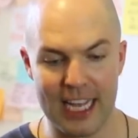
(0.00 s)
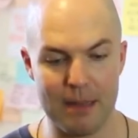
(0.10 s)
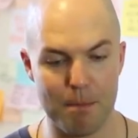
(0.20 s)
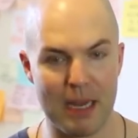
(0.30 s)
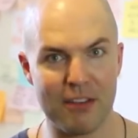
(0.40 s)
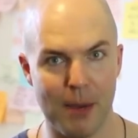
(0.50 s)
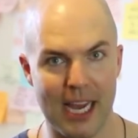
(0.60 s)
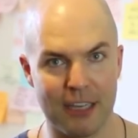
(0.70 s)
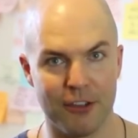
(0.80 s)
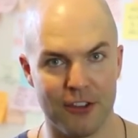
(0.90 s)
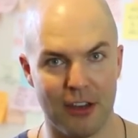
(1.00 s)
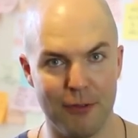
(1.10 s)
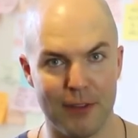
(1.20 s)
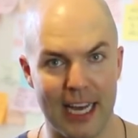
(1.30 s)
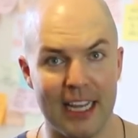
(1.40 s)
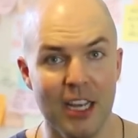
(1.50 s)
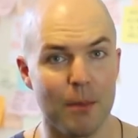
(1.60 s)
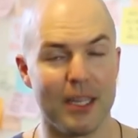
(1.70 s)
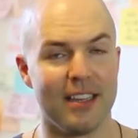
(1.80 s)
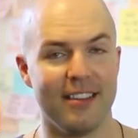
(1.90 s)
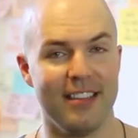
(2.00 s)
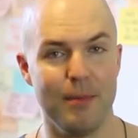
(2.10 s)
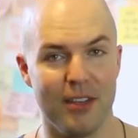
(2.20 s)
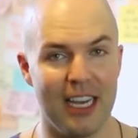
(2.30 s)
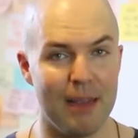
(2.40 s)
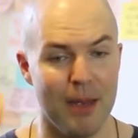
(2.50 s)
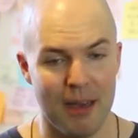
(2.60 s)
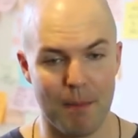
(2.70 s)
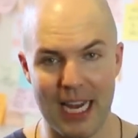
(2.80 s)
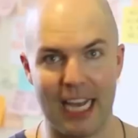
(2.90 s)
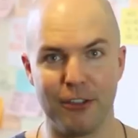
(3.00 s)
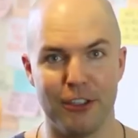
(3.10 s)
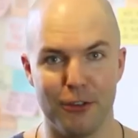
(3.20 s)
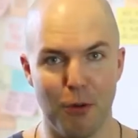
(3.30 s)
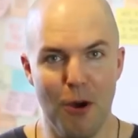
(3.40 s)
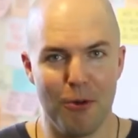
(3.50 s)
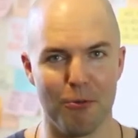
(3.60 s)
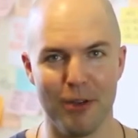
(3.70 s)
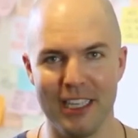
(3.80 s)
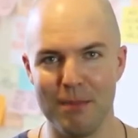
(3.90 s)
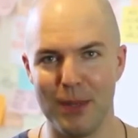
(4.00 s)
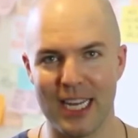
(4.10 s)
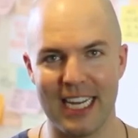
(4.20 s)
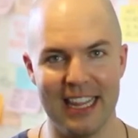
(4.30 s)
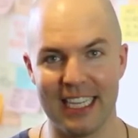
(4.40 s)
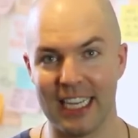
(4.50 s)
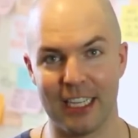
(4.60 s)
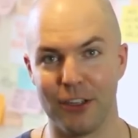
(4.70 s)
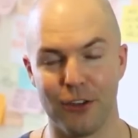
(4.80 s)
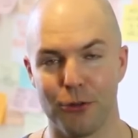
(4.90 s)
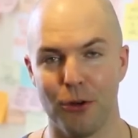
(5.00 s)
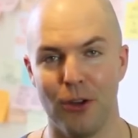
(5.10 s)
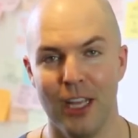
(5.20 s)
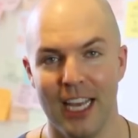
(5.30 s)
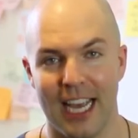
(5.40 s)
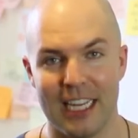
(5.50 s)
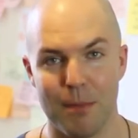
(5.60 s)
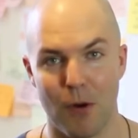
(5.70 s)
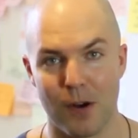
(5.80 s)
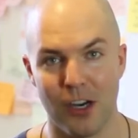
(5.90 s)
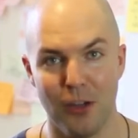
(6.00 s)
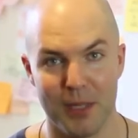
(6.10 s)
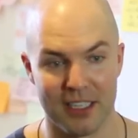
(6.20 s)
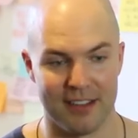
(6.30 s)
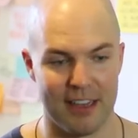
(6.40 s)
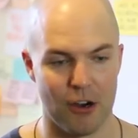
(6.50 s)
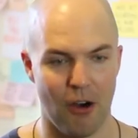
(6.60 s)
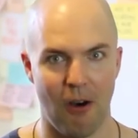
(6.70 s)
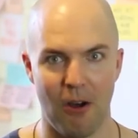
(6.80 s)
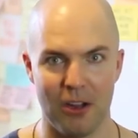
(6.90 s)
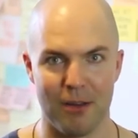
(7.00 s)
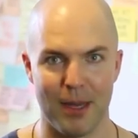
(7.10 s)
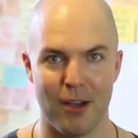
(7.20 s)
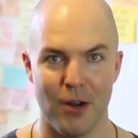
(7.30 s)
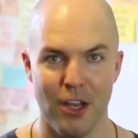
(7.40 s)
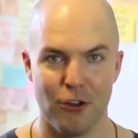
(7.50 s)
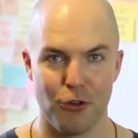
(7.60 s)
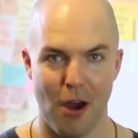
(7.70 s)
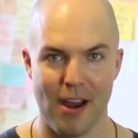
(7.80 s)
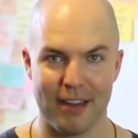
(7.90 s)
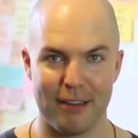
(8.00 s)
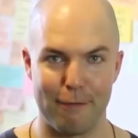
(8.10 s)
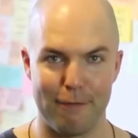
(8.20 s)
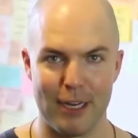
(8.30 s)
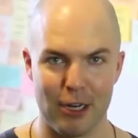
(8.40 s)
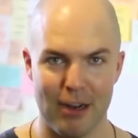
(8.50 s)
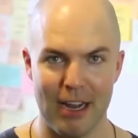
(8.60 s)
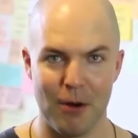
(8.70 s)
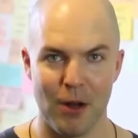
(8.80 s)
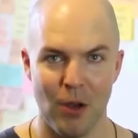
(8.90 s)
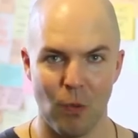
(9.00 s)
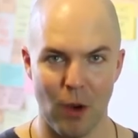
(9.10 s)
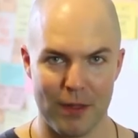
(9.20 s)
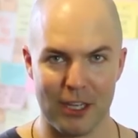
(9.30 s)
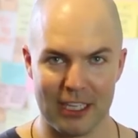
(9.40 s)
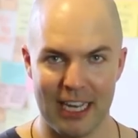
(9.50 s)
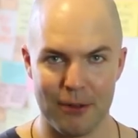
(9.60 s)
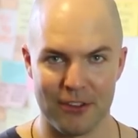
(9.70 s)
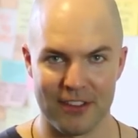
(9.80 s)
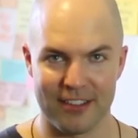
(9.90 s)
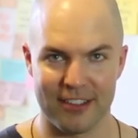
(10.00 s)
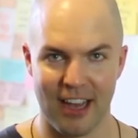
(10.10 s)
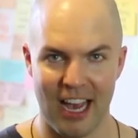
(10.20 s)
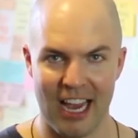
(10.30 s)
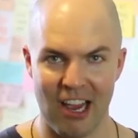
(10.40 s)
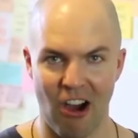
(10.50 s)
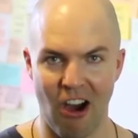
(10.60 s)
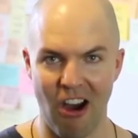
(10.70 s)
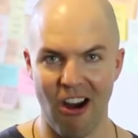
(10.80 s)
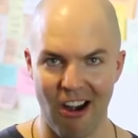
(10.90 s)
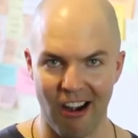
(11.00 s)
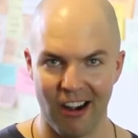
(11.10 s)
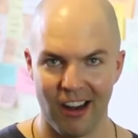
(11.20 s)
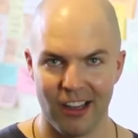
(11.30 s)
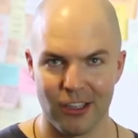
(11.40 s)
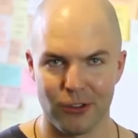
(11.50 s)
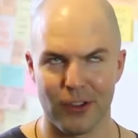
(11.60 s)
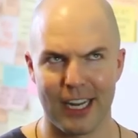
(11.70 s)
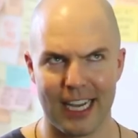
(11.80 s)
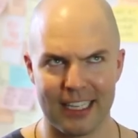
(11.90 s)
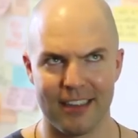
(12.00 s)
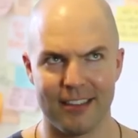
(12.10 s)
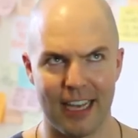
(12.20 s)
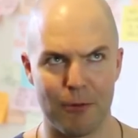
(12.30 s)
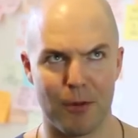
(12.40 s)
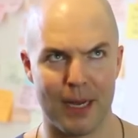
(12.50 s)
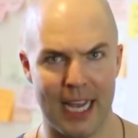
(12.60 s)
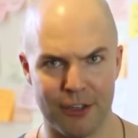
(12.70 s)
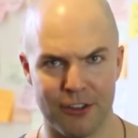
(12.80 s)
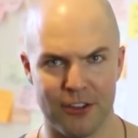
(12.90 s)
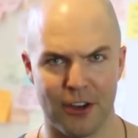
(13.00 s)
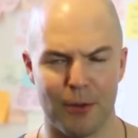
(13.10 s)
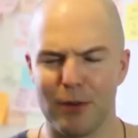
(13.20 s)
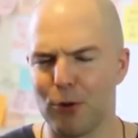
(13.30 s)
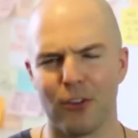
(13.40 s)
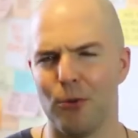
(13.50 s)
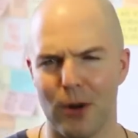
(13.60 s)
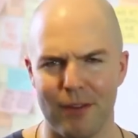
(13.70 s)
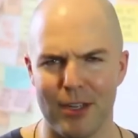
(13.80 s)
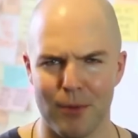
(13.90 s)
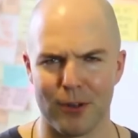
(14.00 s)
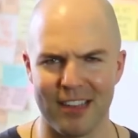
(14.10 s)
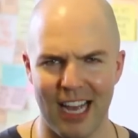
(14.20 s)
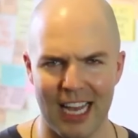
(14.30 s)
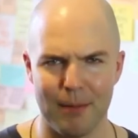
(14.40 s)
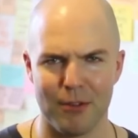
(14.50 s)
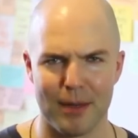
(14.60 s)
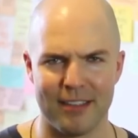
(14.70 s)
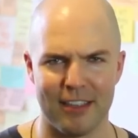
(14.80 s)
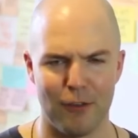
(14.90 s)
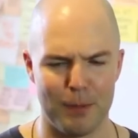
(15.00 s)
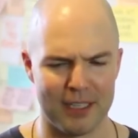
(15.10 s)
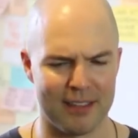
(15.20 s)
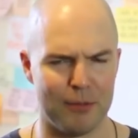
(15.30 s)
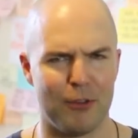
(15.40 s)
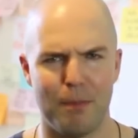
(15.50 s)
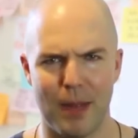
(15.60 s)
and then base my actions off of that. But then at the same time, my actions won't really be anything I can control anymore at all, because they're all about trying to figure out what the clouds in the sky are so that I can decide what my actions are. But of course I won't have any more time to myself because I'm